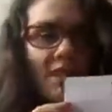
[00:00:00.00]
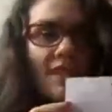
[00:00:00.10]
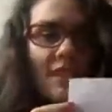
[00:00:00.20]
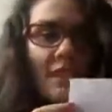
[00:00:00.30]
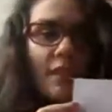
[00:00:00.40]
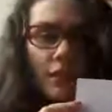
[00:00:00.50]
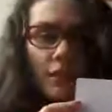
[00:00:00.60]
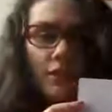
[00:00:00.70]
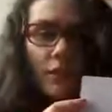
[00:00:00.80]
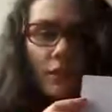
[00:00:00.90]

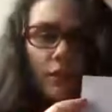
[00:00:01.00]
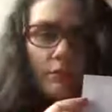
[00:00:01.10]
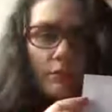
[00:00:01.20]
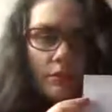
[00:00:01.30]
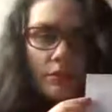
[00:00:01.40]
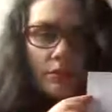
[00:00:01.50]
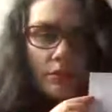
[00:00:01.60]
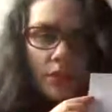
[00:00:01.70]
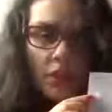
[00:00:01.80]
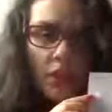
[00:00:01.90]
singular form.
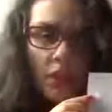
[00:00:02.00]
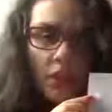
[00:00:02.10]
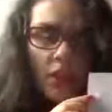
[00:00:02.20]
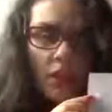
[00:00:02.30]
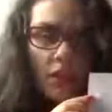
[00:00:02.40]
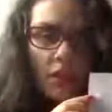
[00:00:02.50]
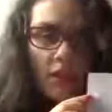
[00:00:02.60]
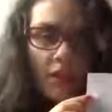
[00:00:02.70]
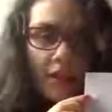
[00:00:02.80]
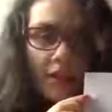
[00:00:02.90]

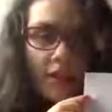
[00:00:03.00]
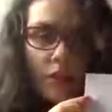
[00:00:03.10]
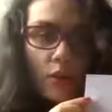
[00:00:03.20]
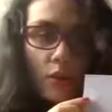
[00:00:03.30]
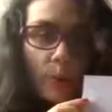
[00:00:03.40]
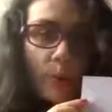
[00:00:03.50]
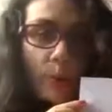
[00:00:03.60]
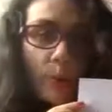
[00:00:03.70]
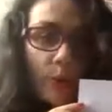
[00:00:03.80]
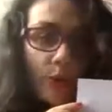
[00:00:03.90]
There is also
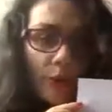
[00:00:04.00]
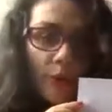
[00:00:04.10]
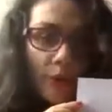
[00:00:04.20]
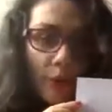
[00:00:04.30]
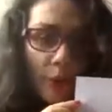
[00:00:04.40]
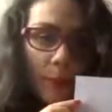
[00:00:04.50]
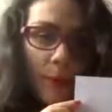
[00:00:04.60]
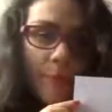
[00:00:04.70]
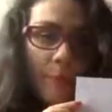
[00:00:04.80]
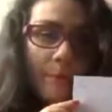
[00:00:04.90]
plural
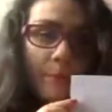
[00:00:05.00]
form,